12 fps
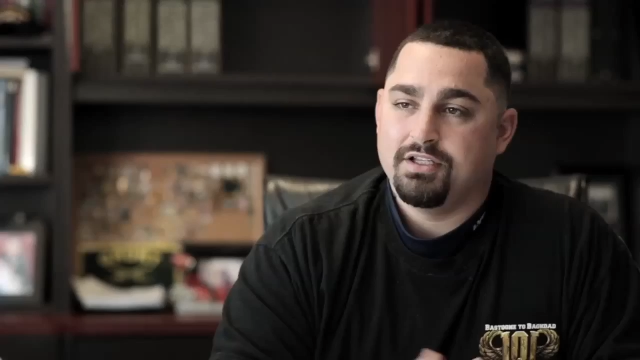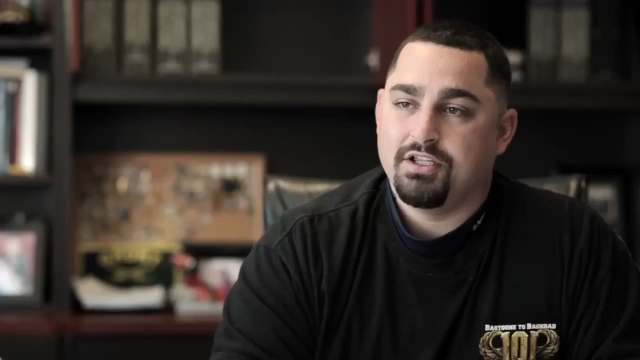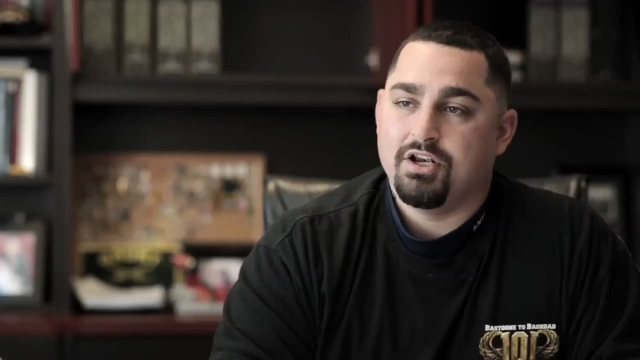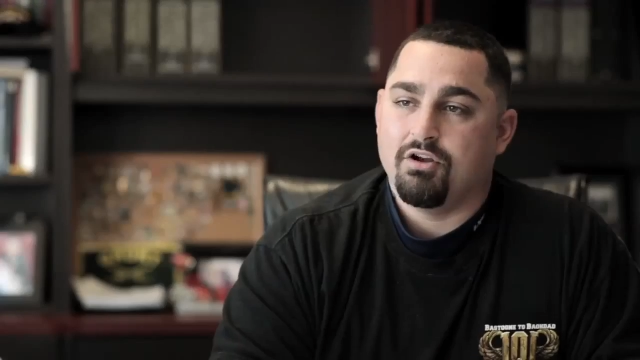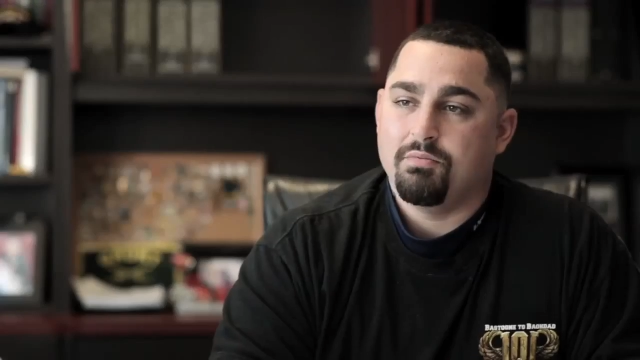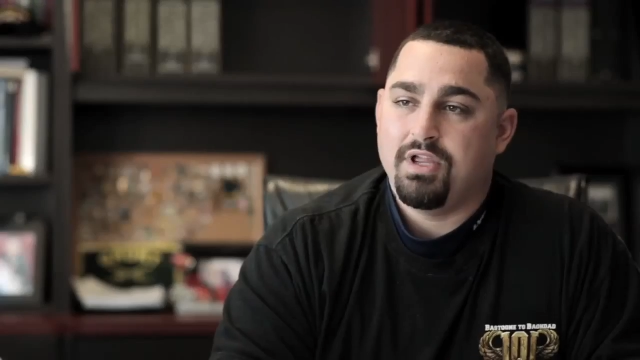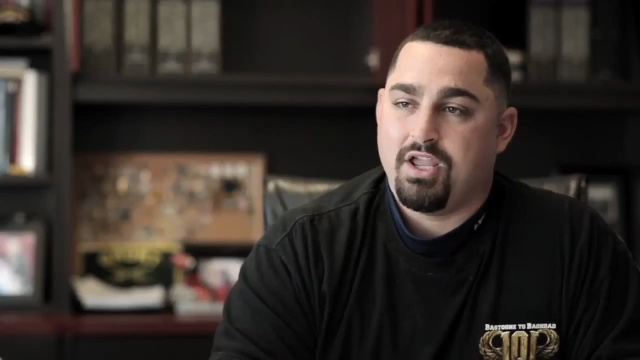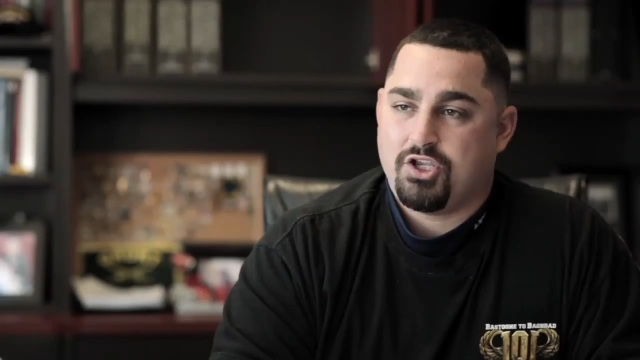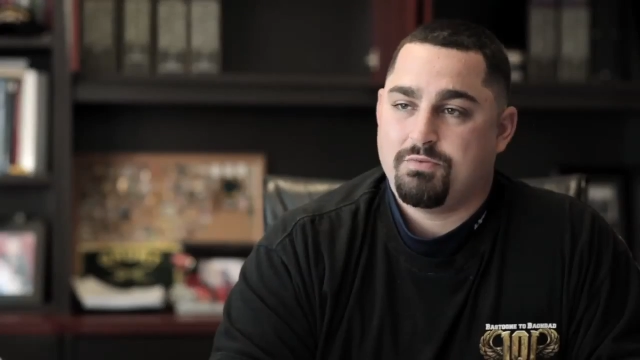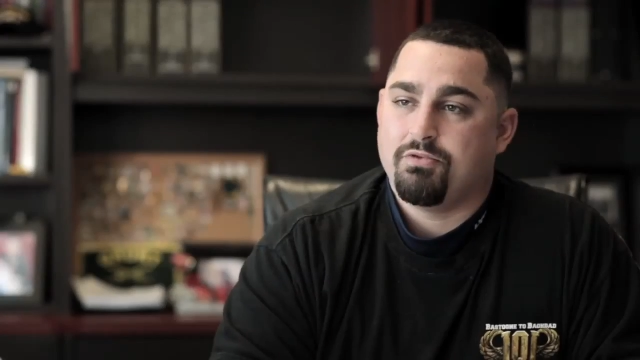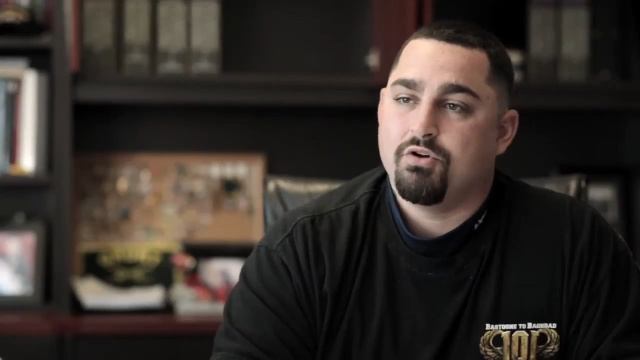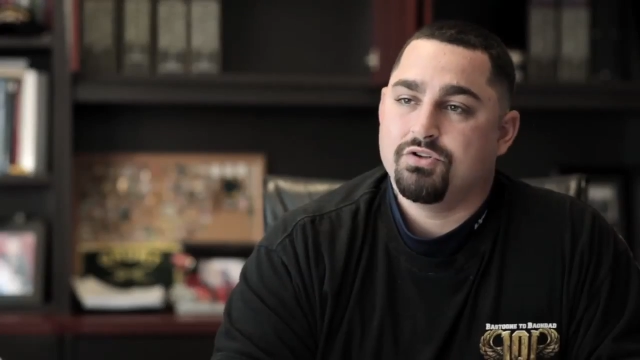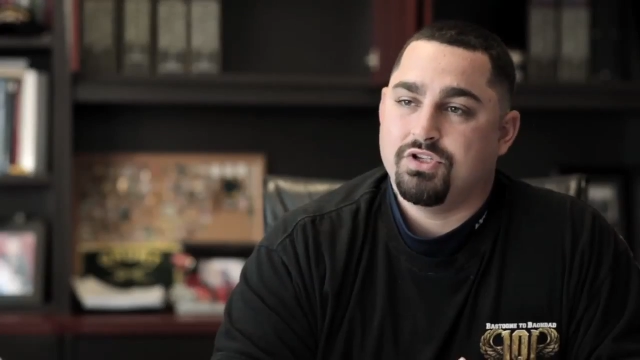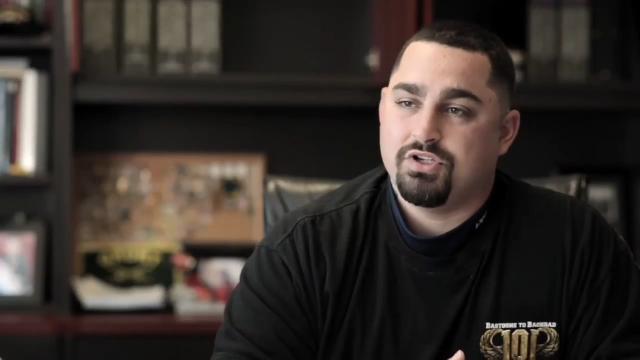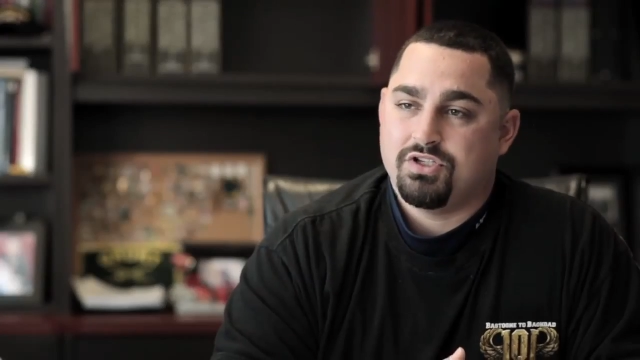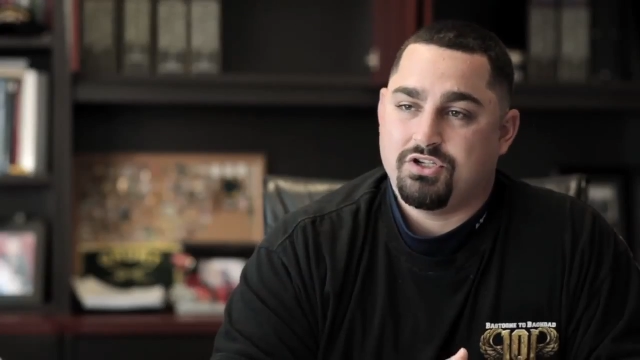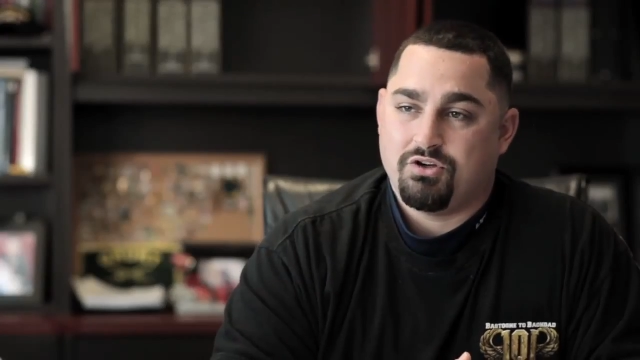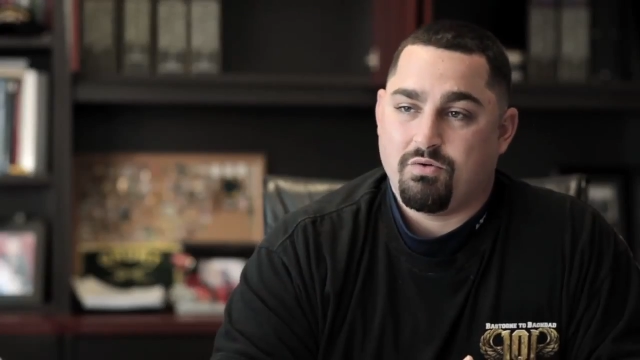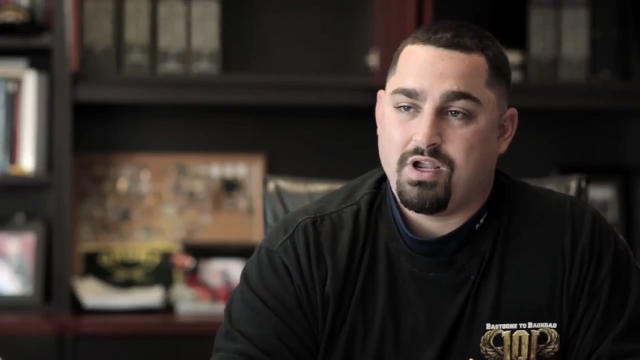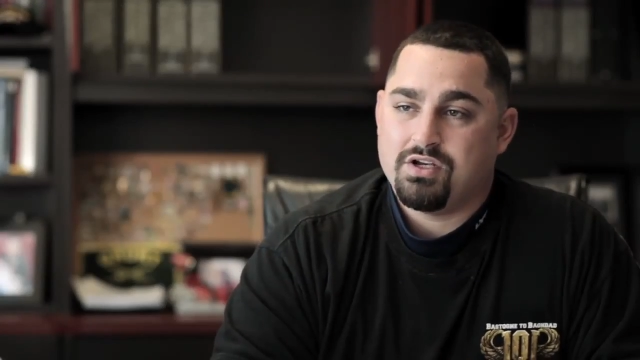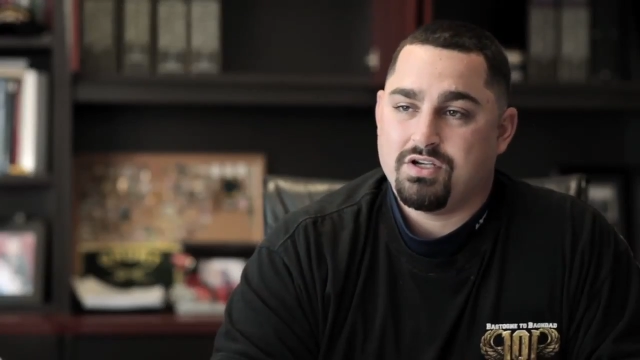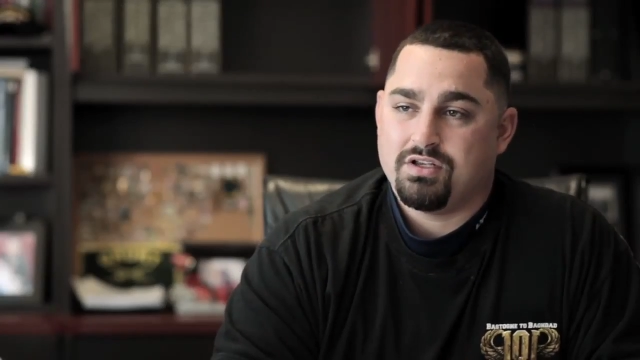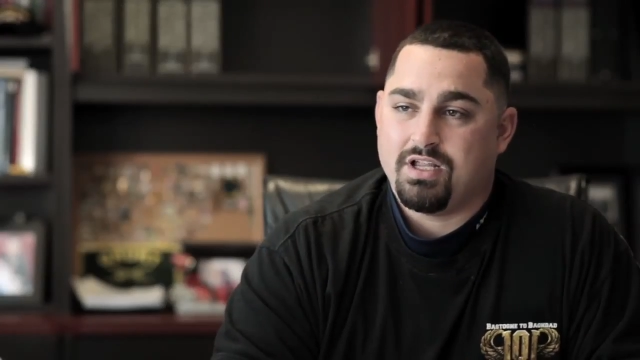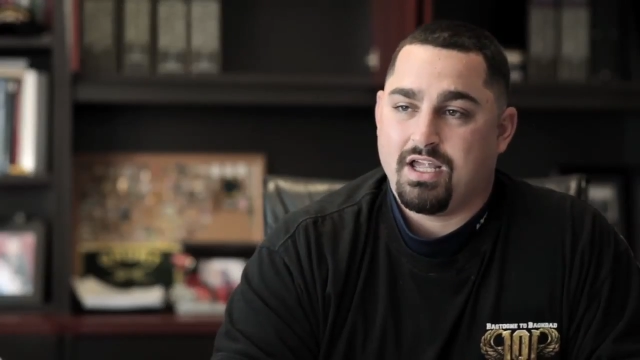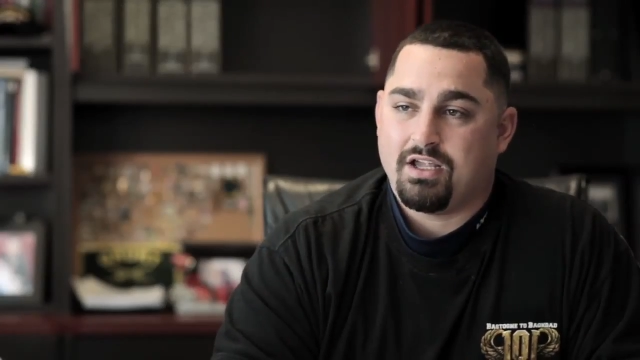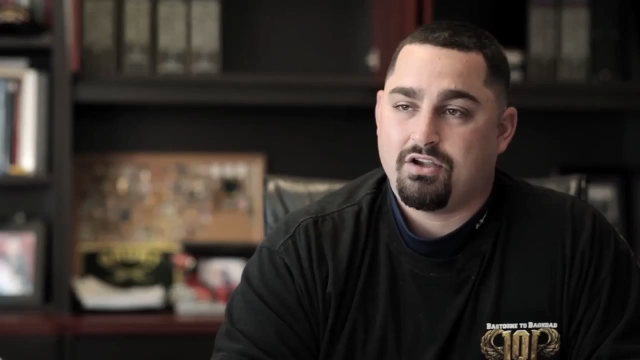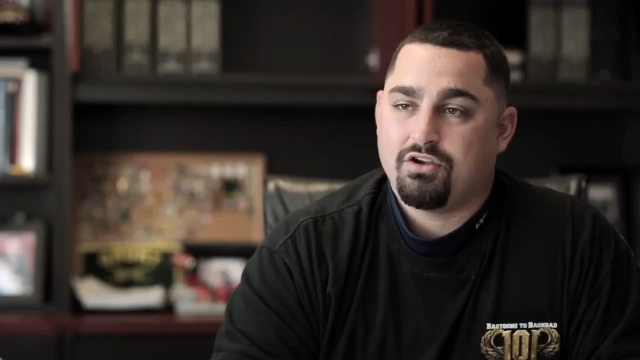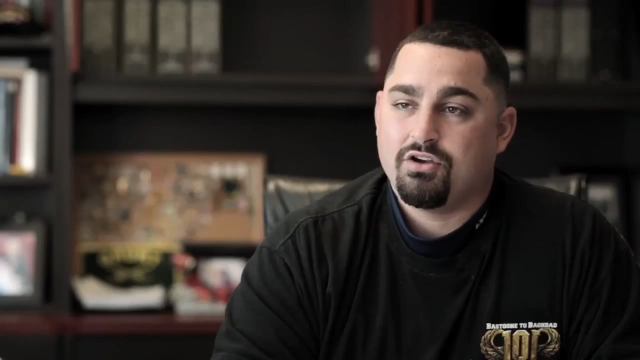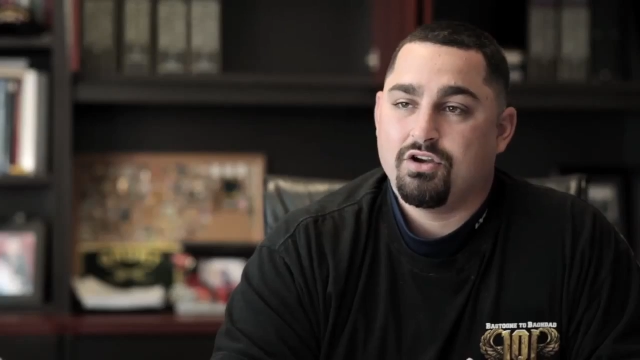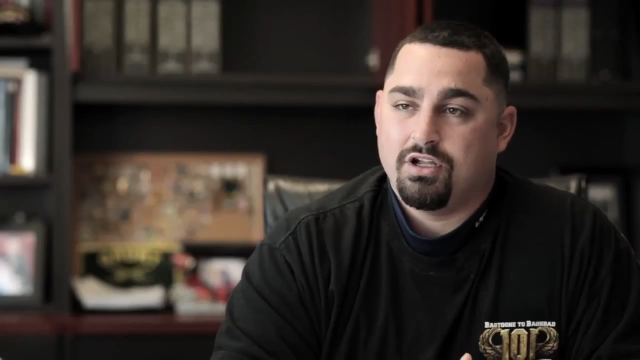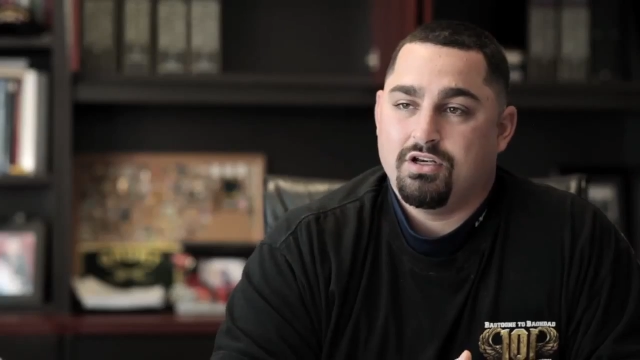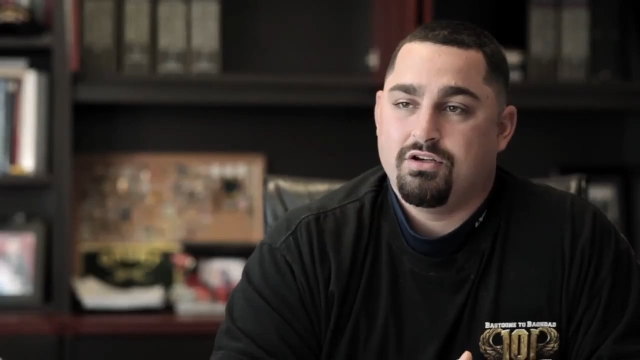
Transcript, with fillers: you know, be exposed in a situation that could